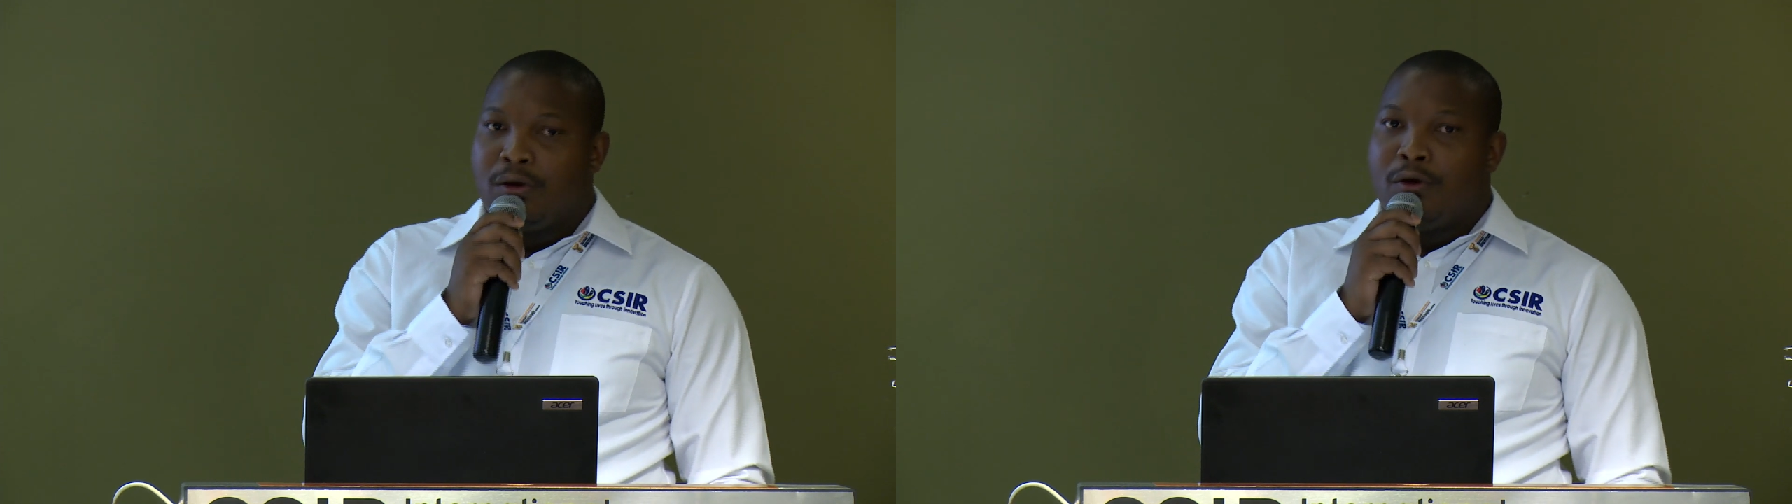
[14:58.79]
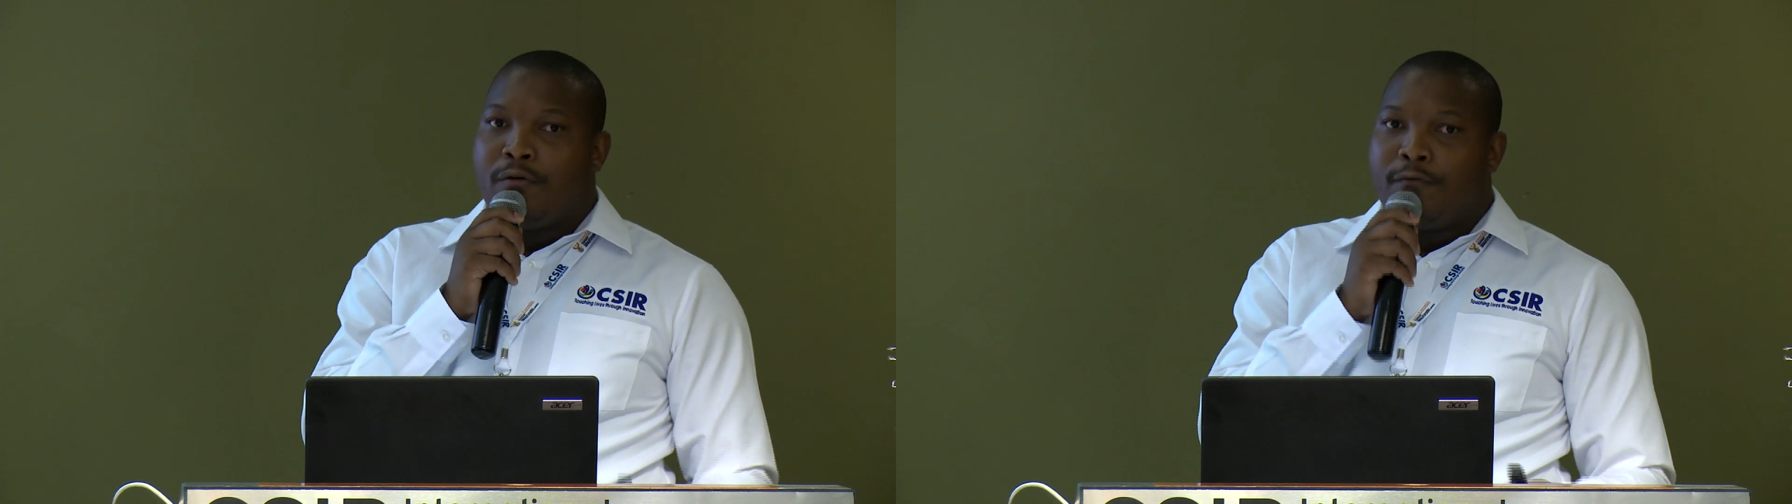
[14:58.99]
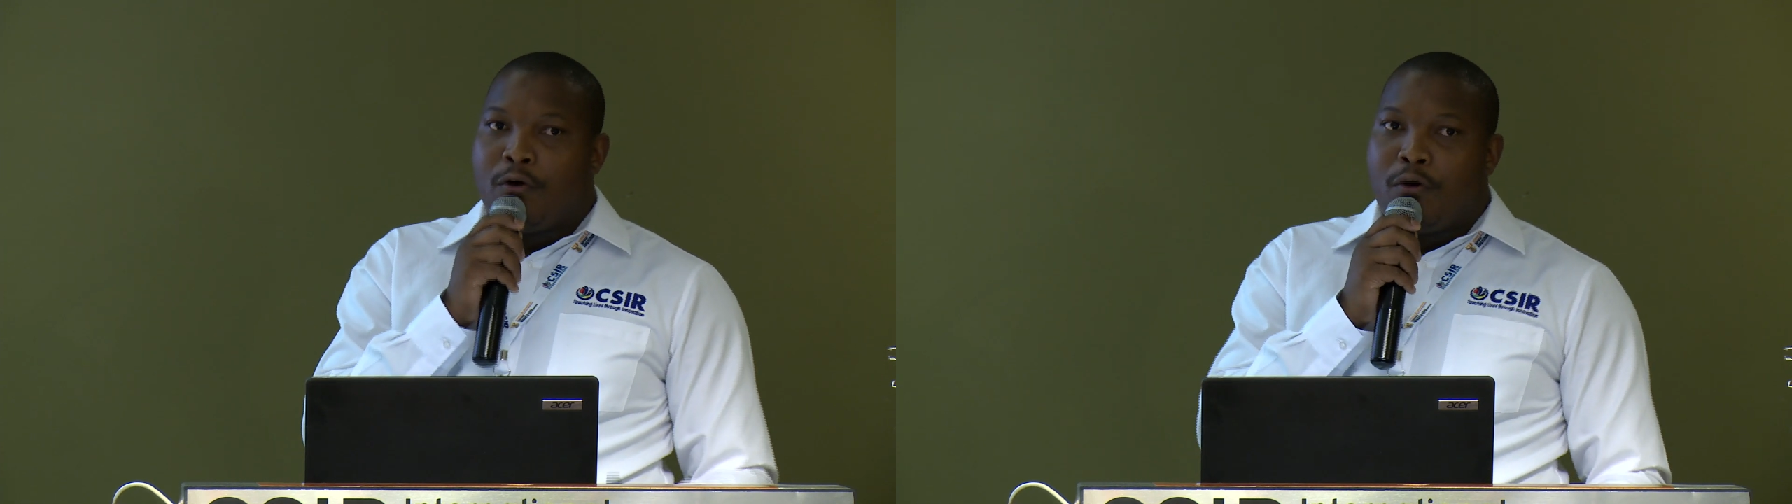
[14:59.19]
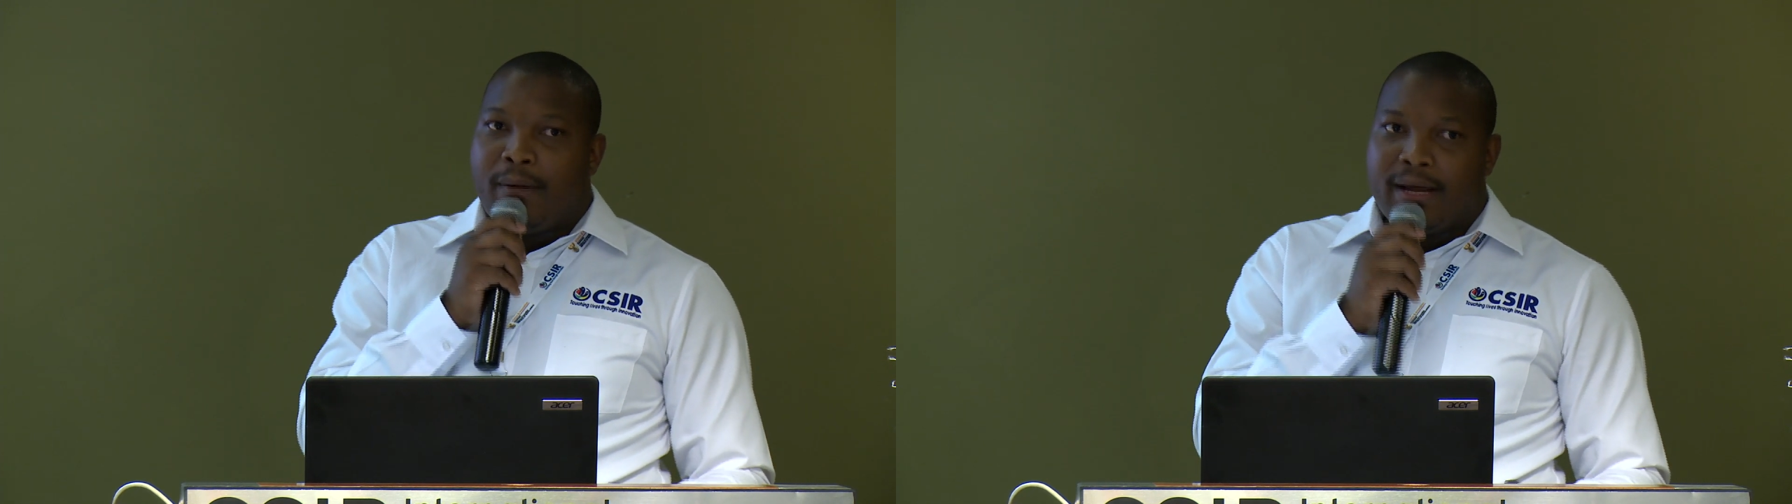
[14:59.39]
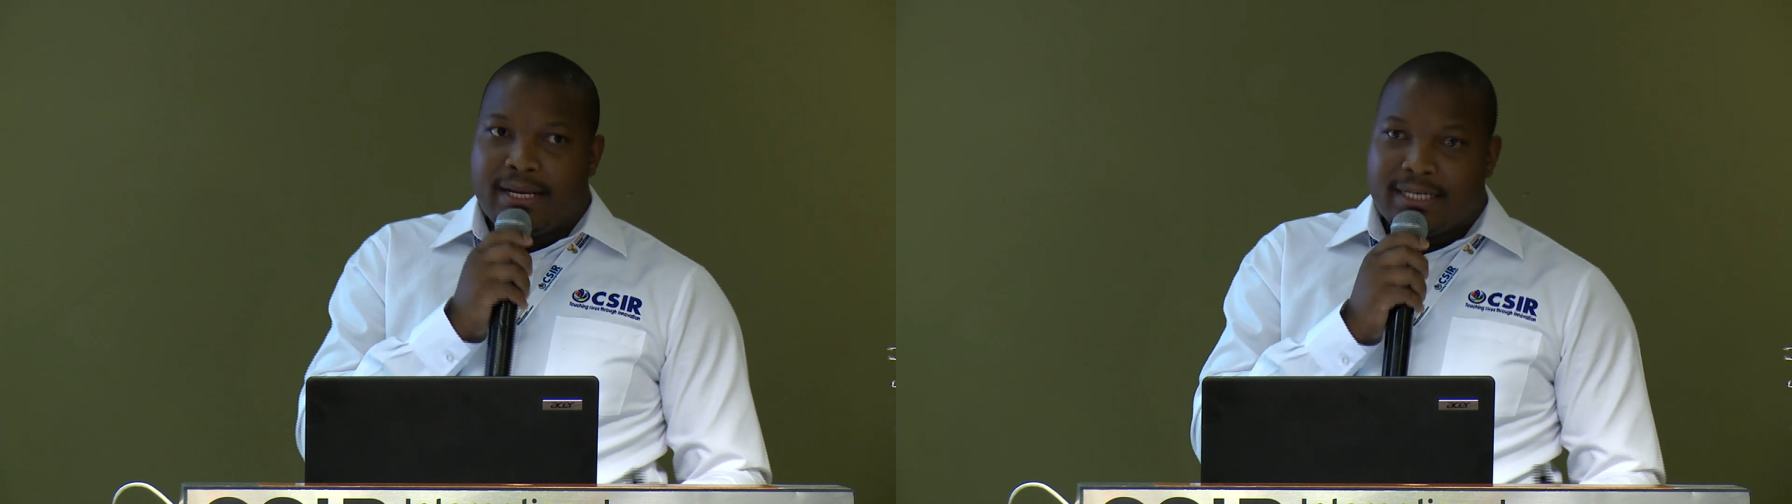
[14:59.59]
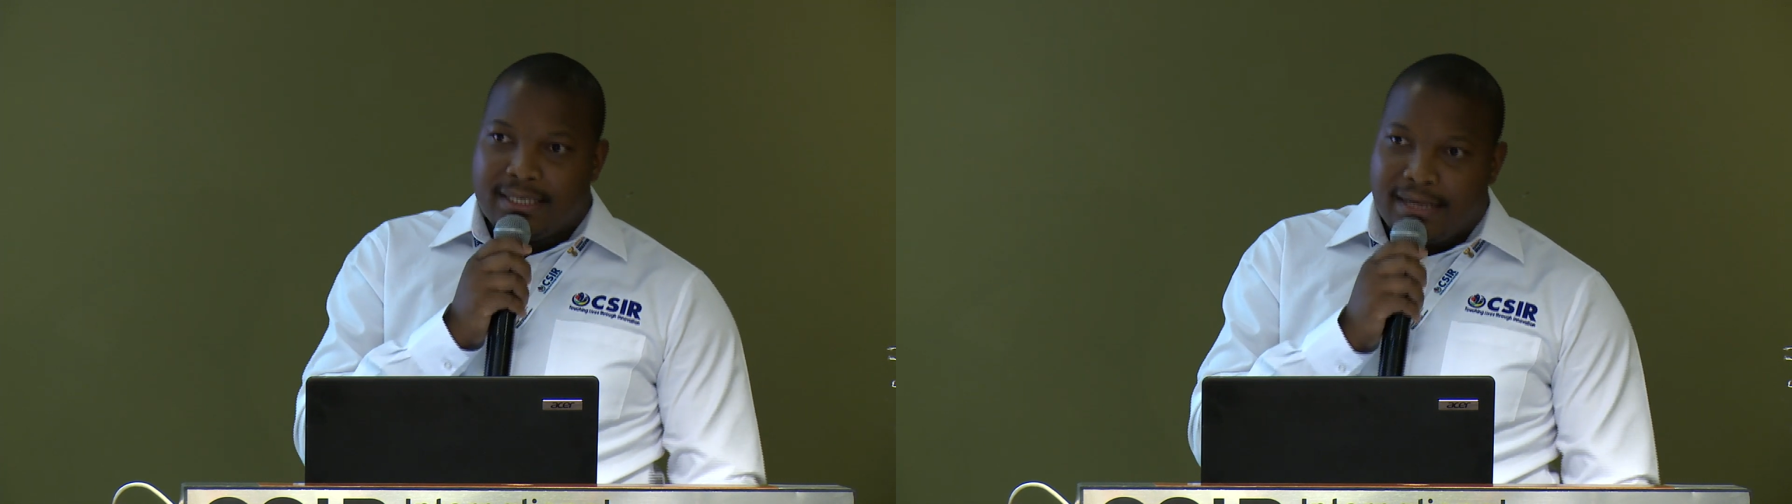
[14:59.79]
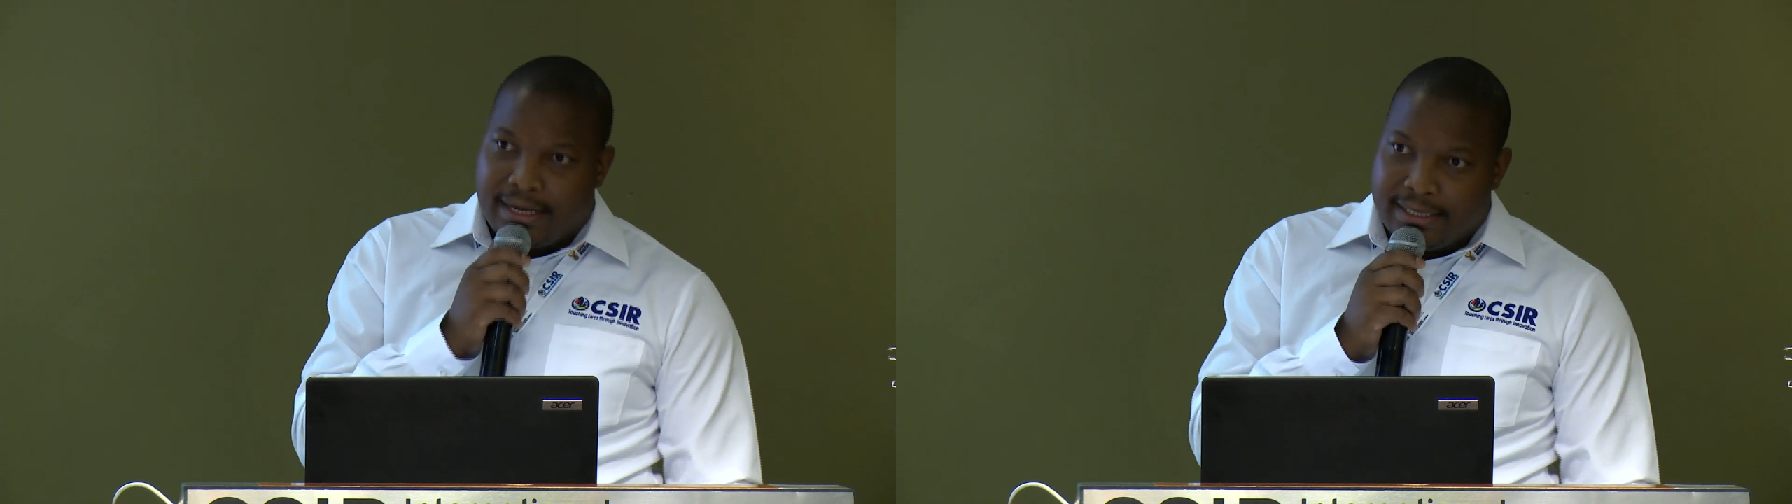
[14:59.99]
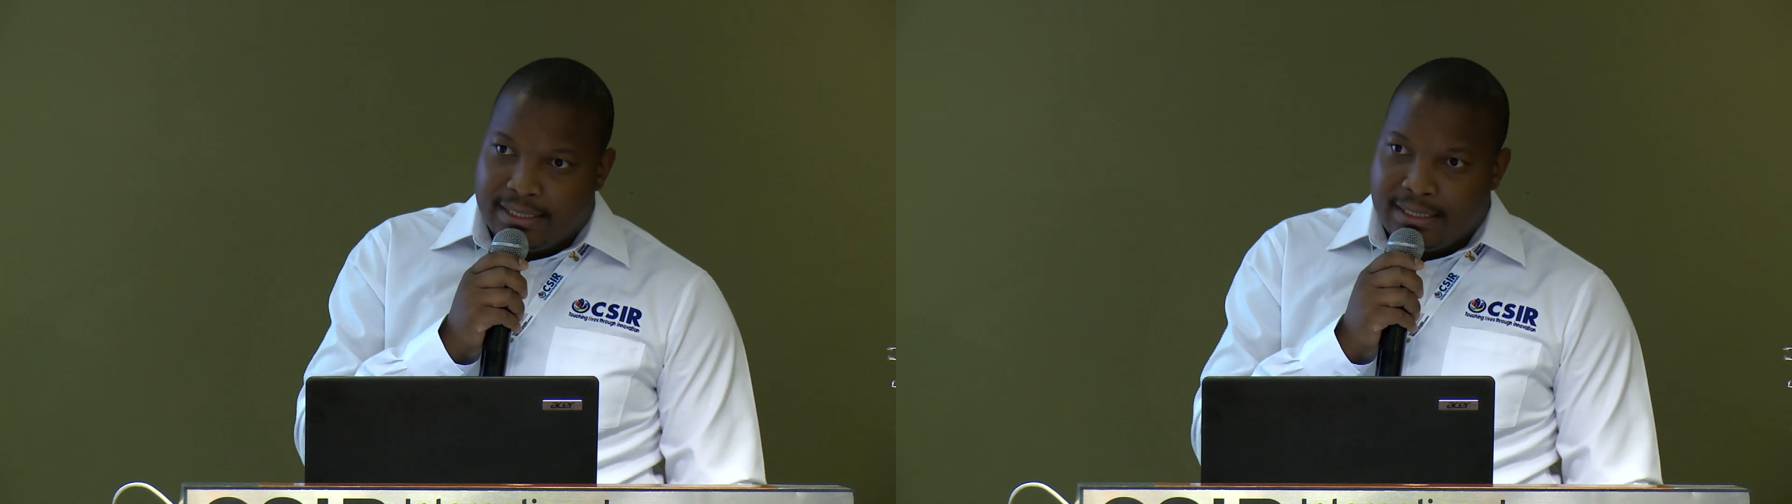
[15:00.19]
for
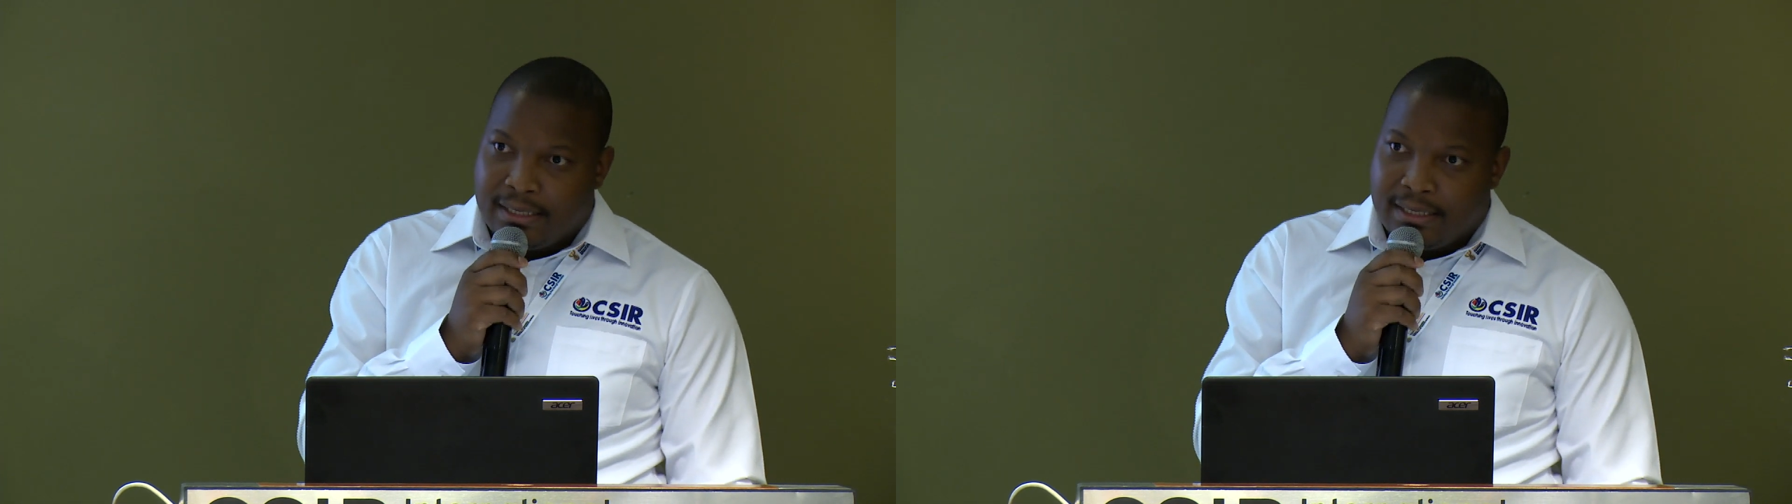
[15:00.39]
operationally